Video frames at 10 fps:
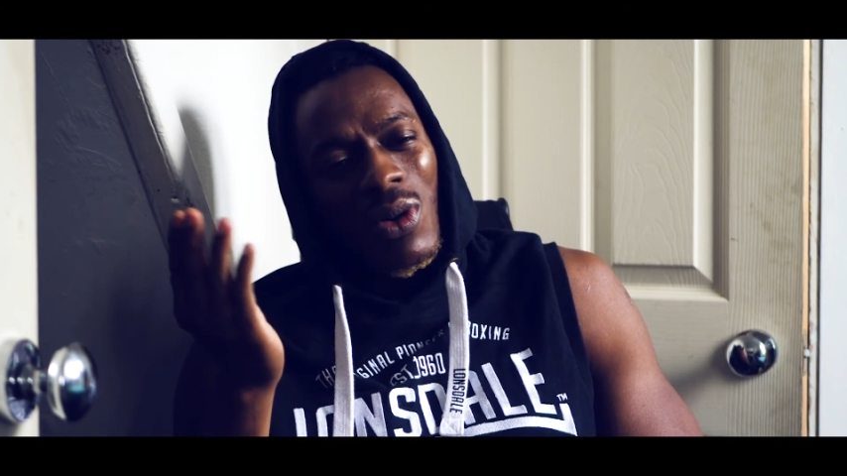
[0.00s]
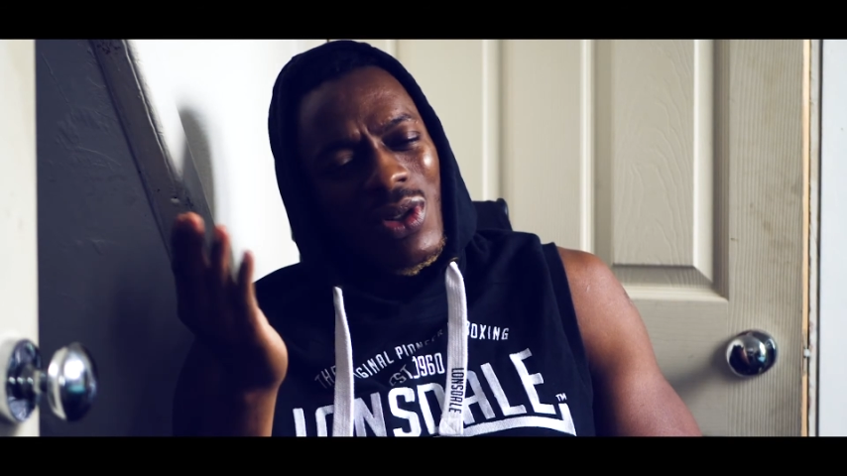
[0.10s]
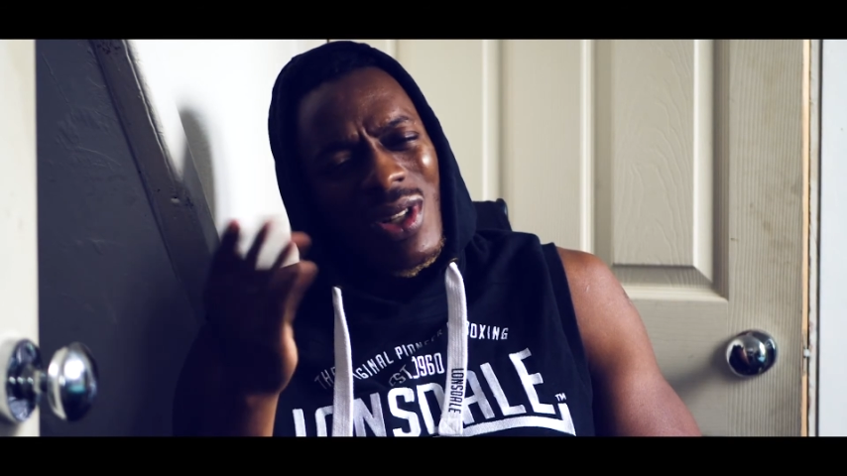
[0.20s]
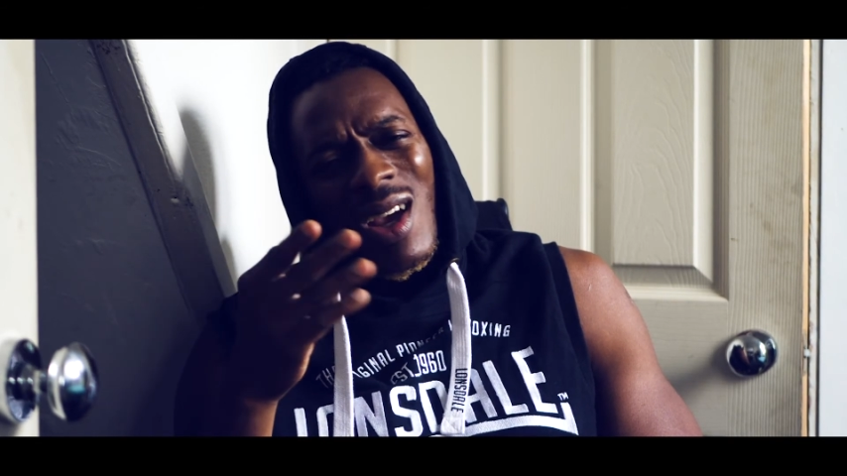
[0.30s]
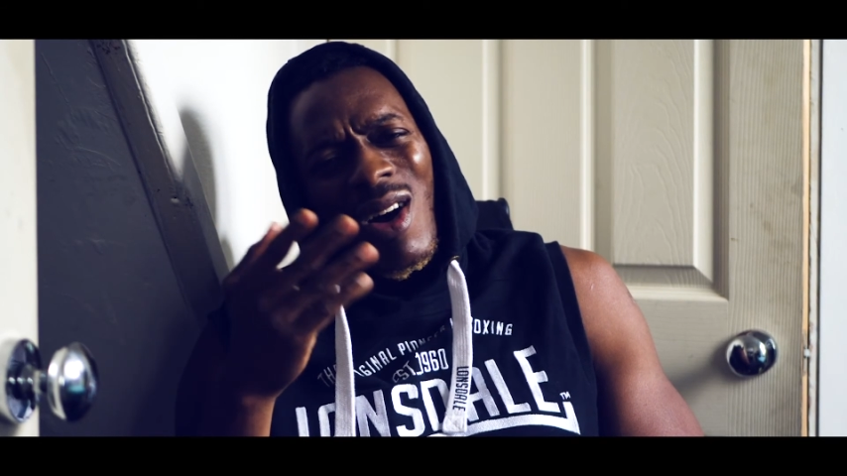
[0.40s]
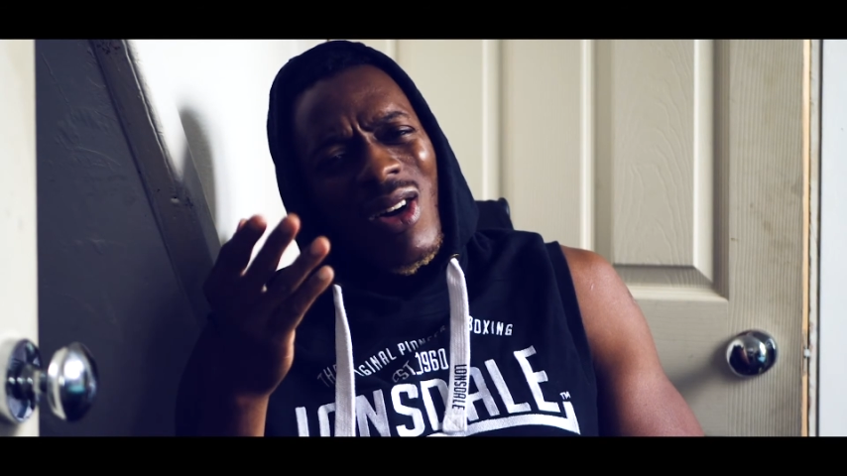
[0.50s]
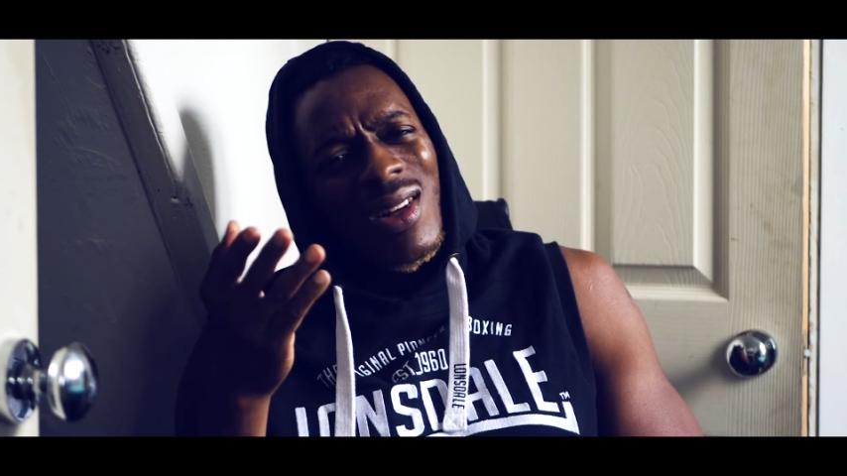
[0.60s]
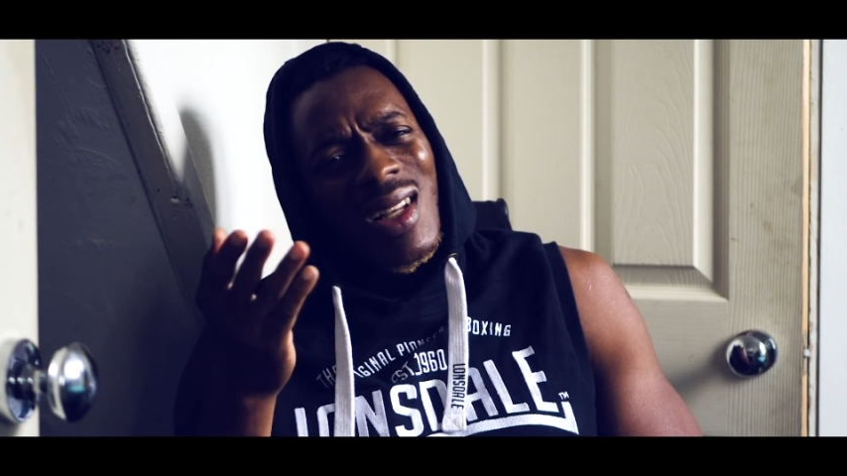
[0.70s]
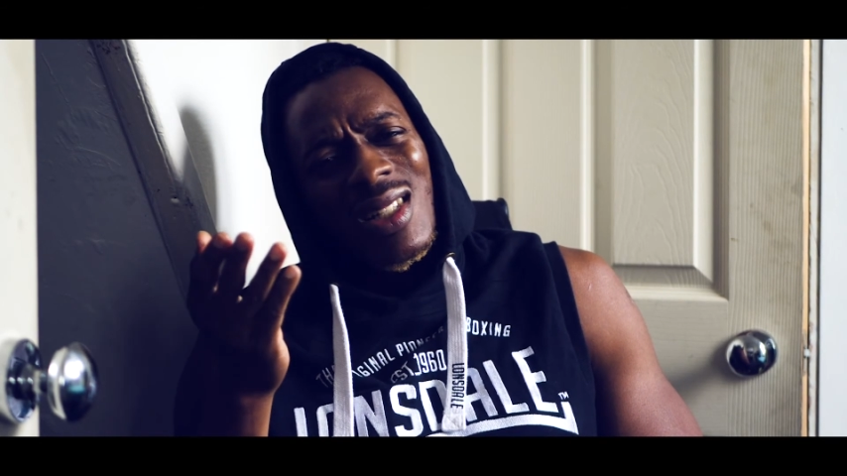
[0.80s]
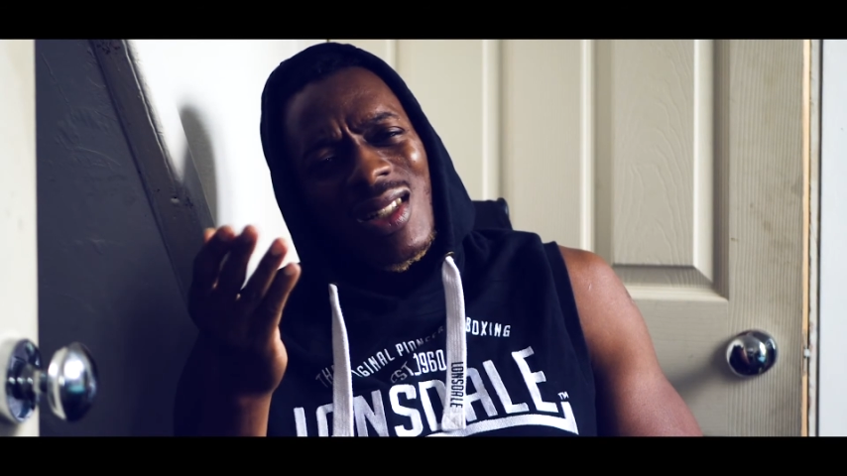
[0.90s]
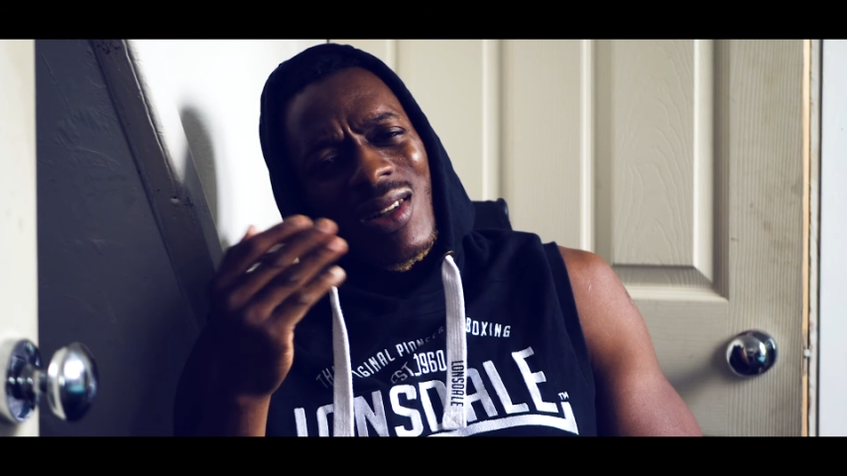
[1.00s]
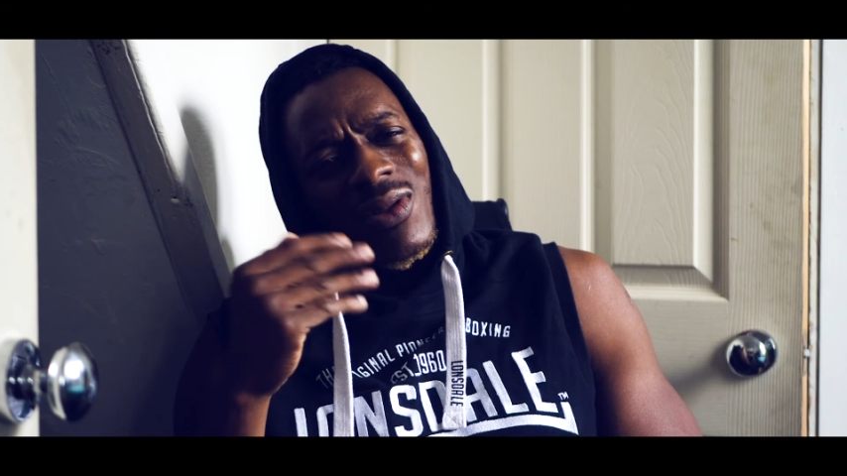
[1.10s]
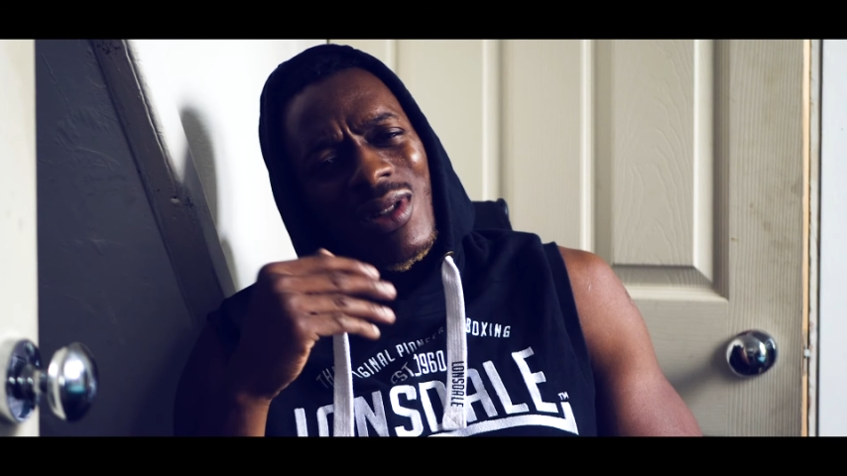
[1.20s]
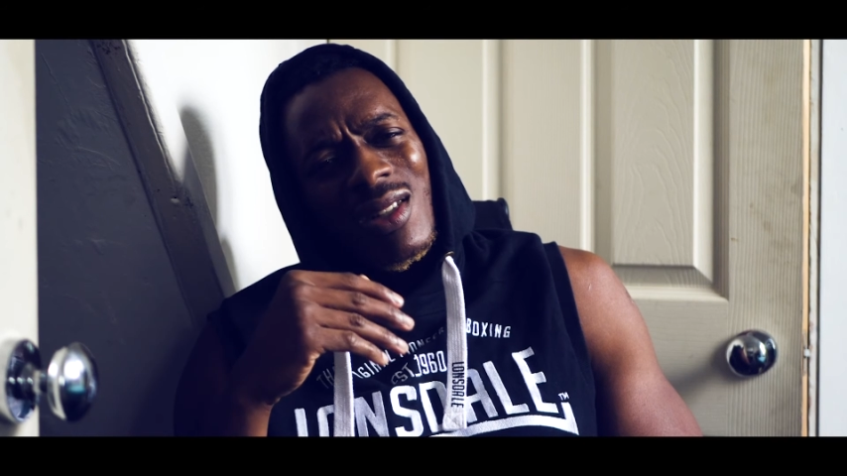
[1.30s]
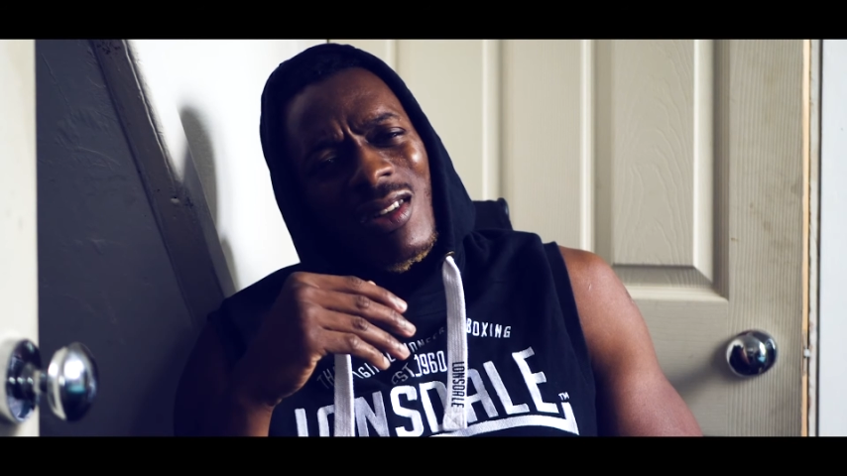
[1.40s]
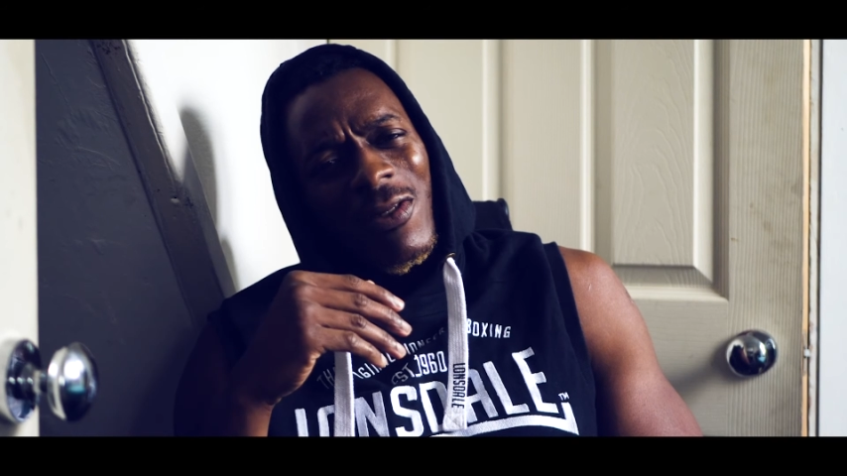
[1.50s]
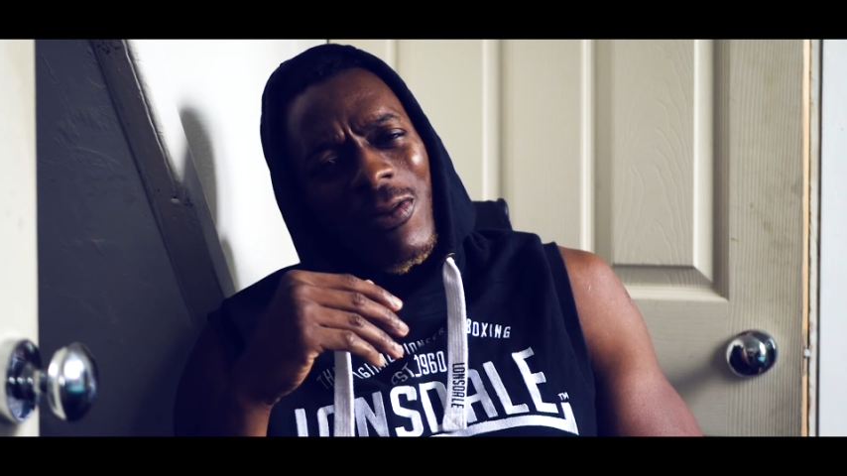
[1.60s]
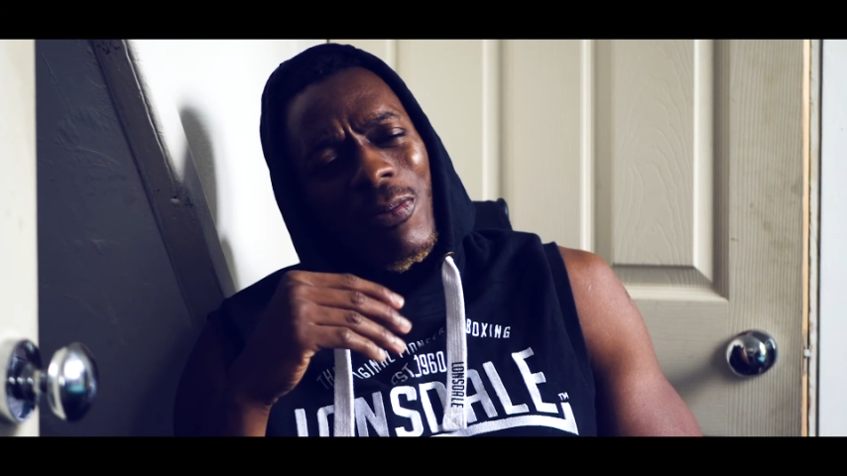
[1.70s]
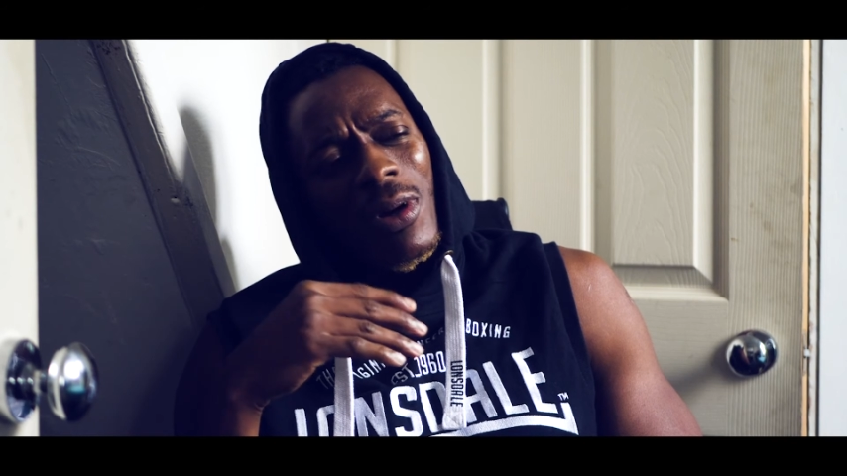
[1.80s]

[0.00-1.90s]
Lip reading: all this unnecessary stuff.